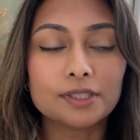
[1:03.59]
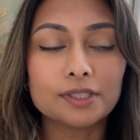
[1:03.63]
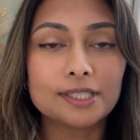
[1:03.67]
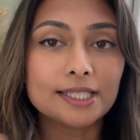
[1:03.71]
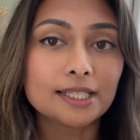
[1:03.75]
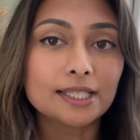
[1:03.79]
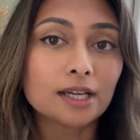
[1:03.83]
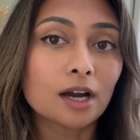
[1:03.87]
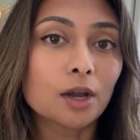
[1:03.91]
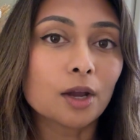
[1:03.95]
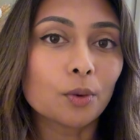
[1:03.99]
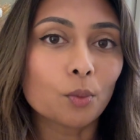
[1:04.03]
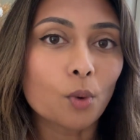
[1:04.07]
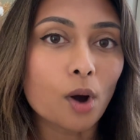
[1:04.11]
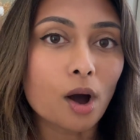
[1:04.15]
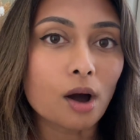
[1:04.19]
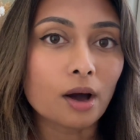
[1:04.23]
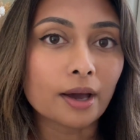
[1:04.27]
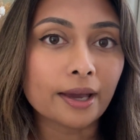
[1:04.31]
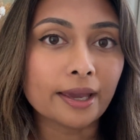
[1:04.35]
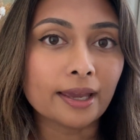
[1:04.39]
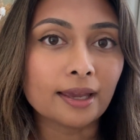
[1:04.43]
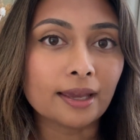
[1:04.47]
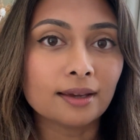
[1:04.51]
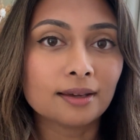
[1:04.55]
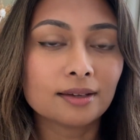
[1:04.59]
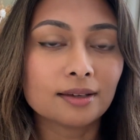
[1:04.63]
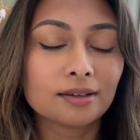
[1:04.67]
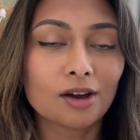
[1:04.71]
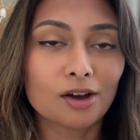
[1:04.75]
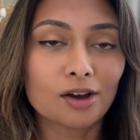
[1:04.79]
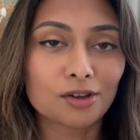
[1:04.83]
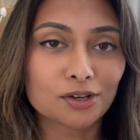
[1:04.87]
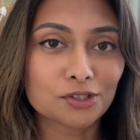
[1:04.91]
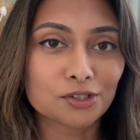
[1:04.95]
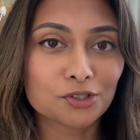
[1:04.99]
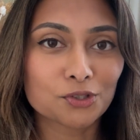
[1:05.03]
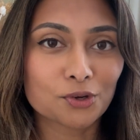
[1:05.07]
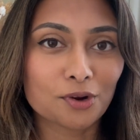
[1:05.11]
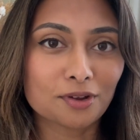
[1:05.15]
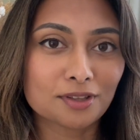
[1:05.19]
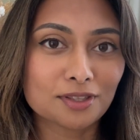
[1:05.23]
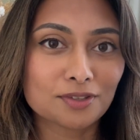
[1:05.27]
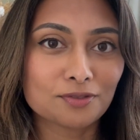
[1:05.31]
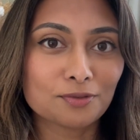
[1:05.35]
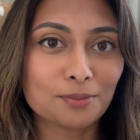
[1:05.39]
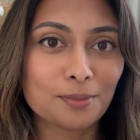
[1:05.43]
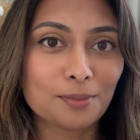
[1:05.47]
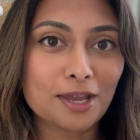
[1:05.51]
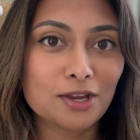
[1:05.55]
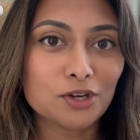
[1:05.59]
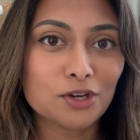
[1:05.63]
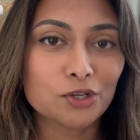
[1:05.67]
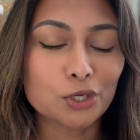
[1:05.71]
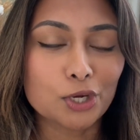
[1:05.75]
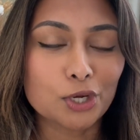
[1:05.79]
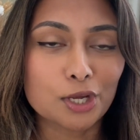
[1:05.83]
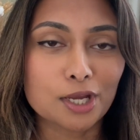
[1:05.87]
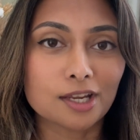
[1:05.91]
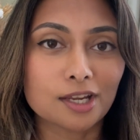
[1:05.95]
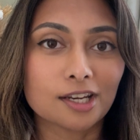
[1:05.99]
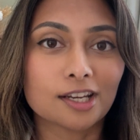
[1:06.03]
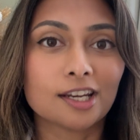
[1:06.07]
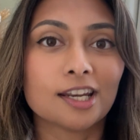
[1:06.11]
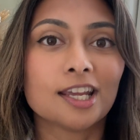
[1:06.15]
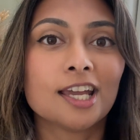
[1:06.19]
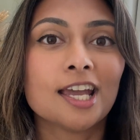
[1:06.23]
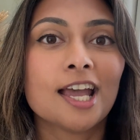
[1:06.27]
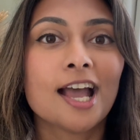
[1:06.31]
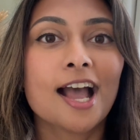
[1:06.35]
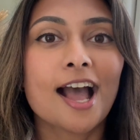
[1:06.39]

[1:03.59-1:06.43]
DIY garden transformation